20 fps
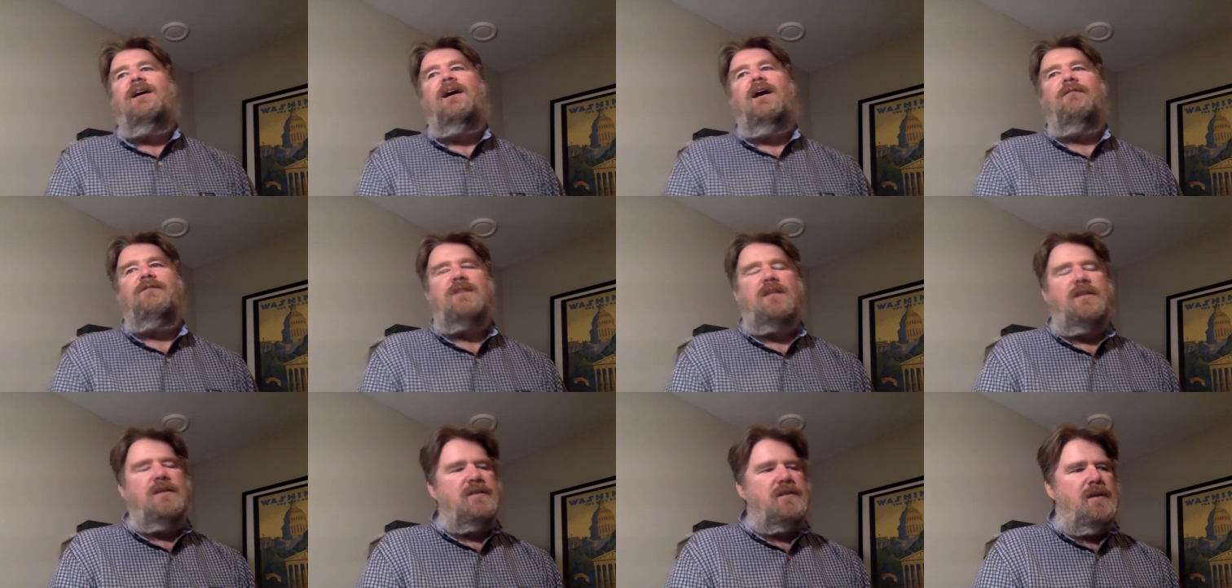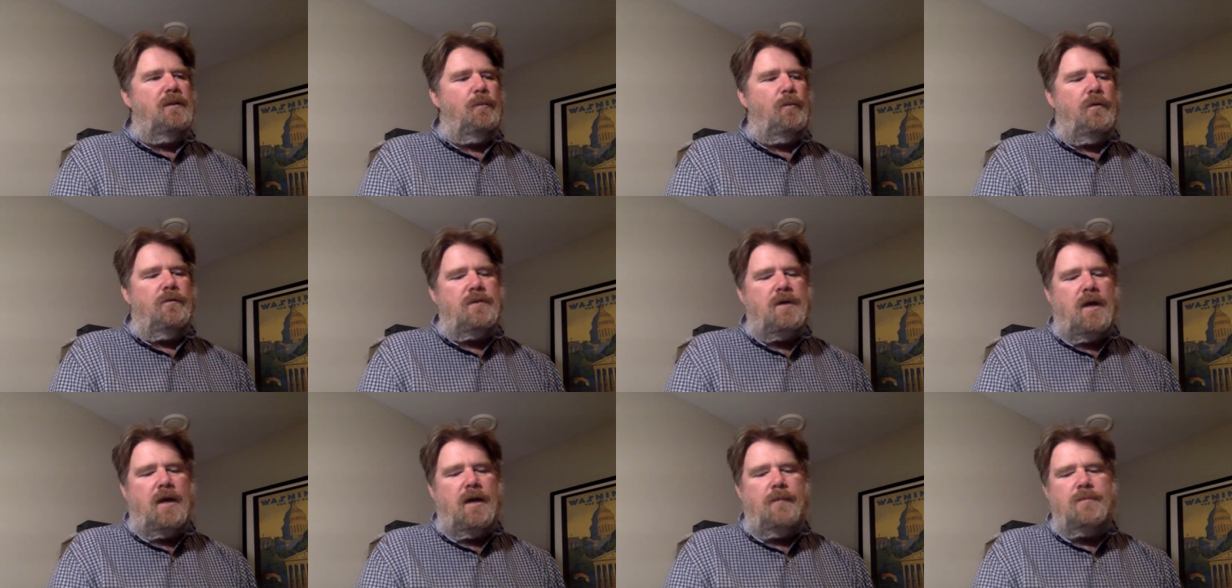I've said this a number of
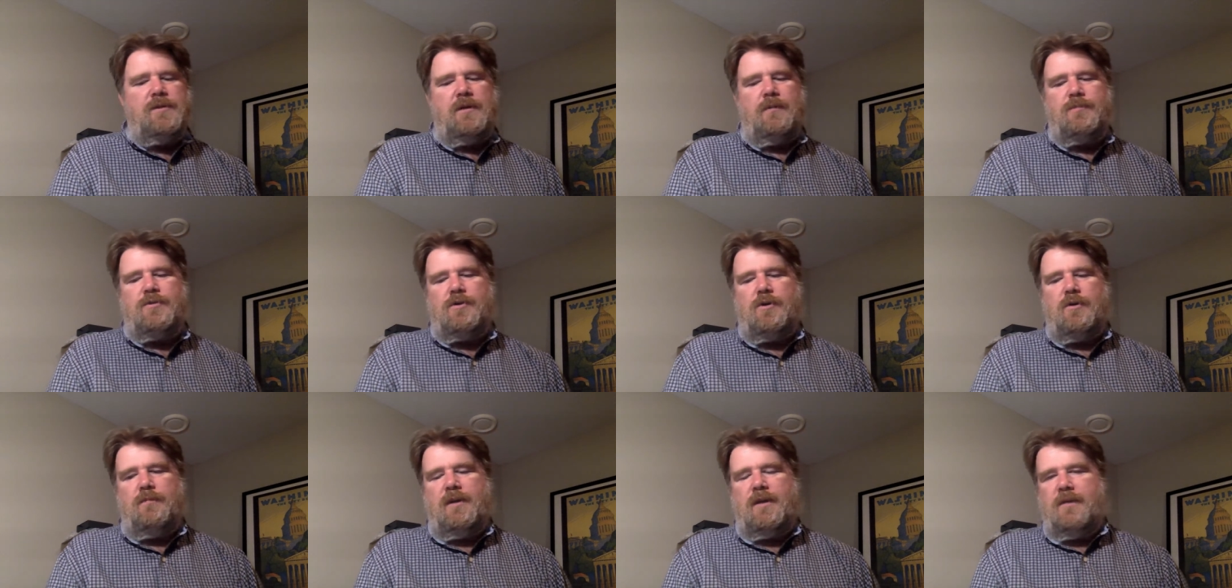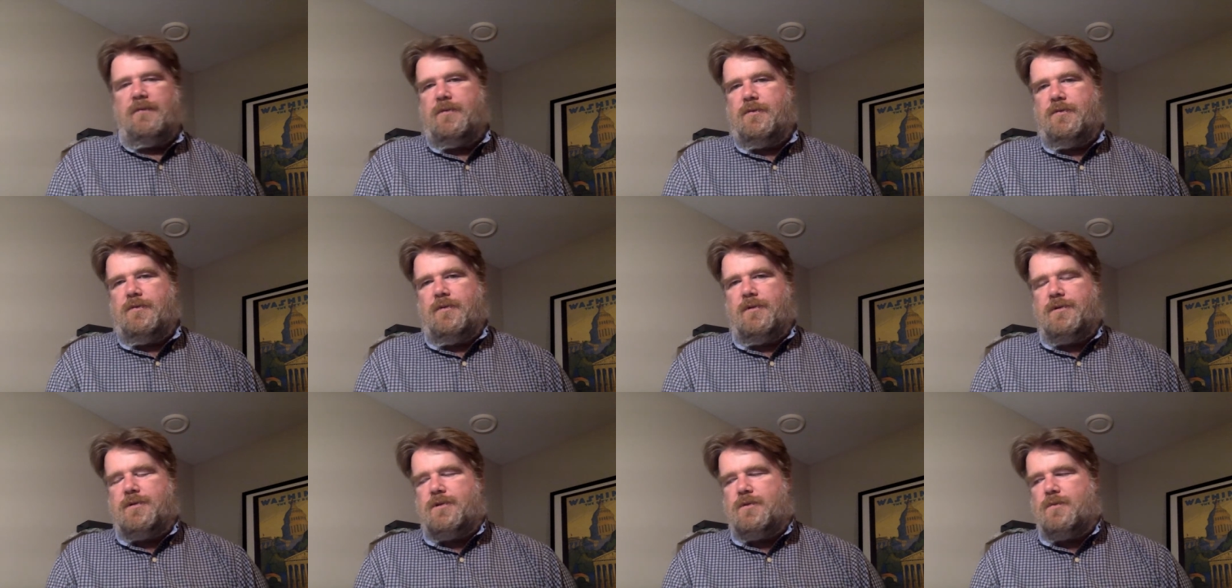times, and I'm sure many of you do
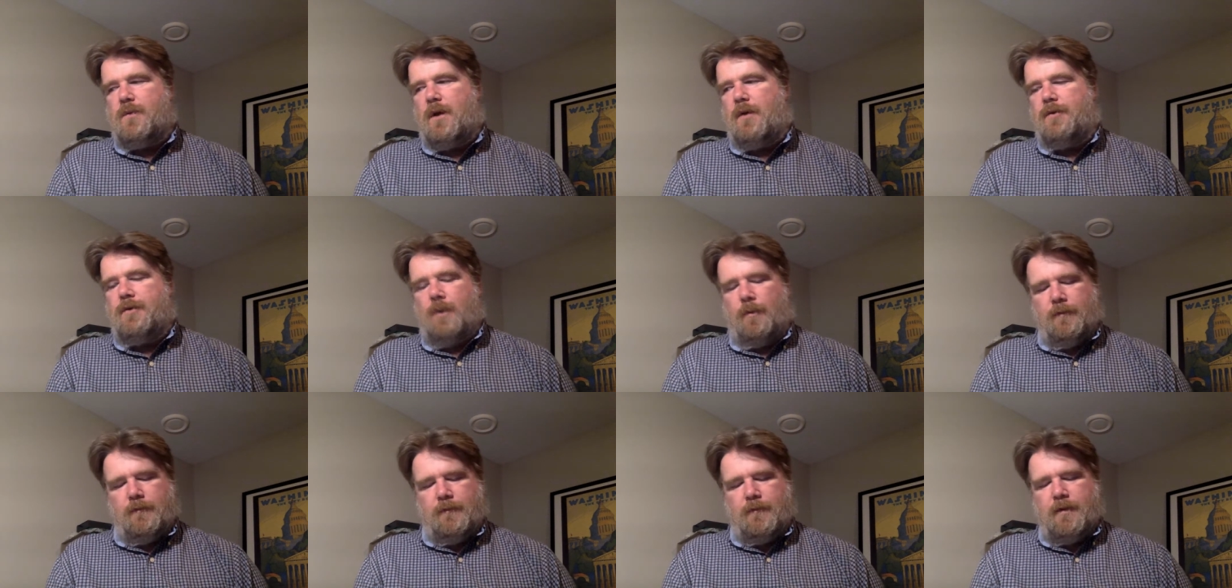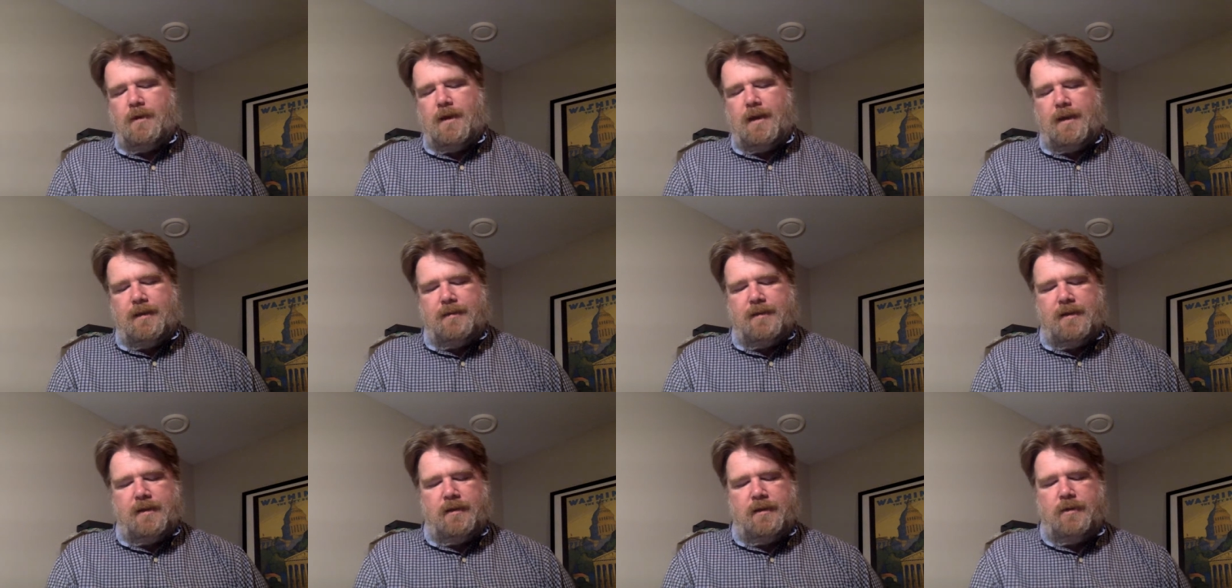this as well, don't forget
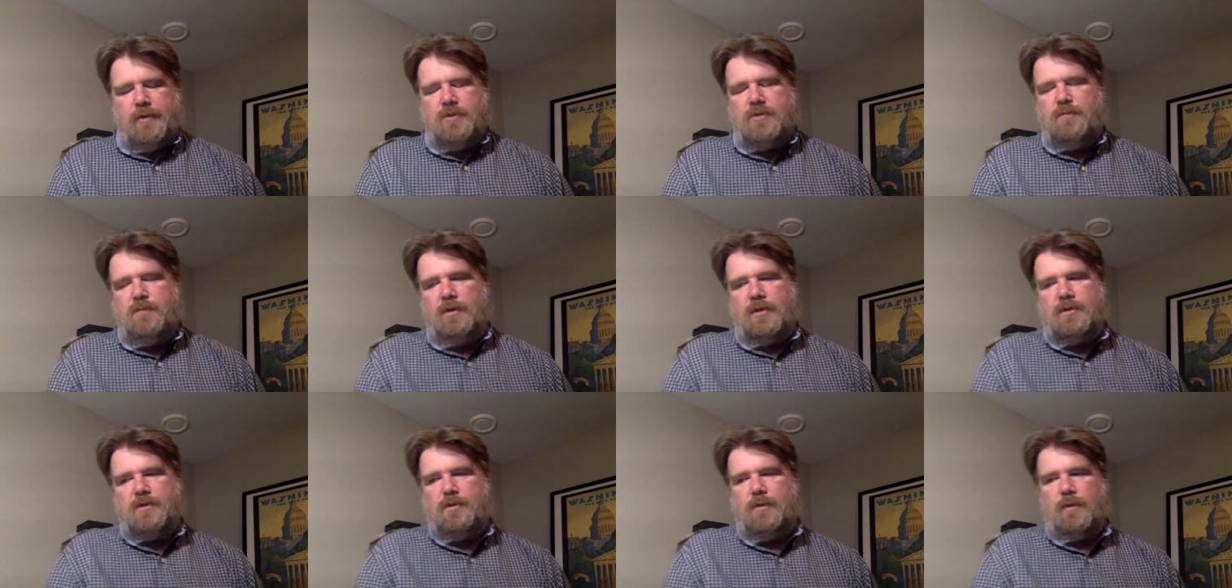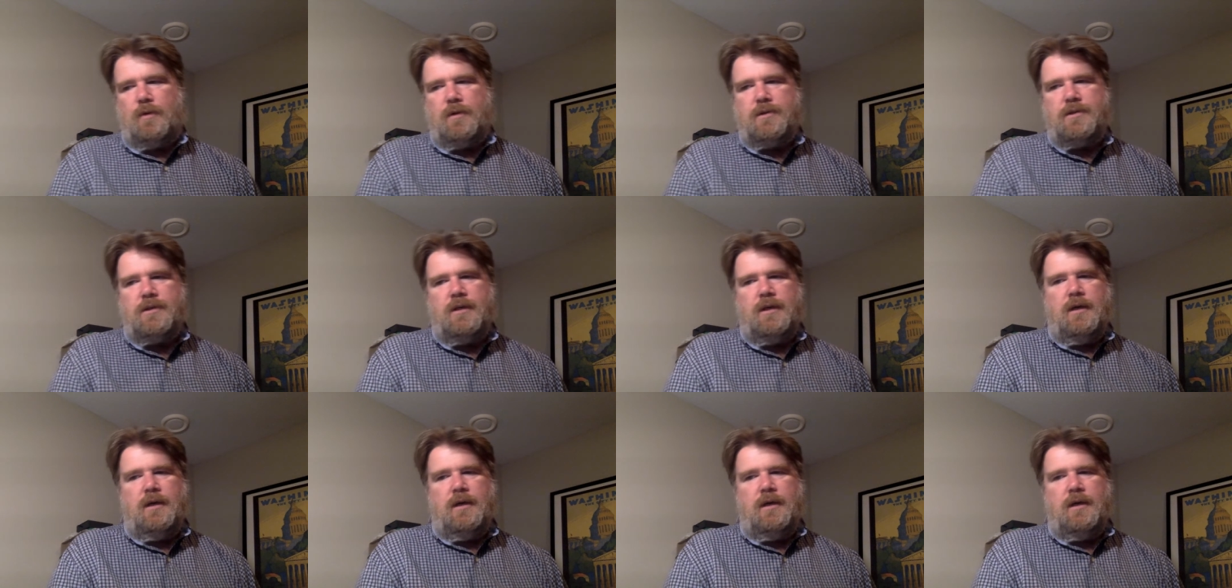that in used bookstores,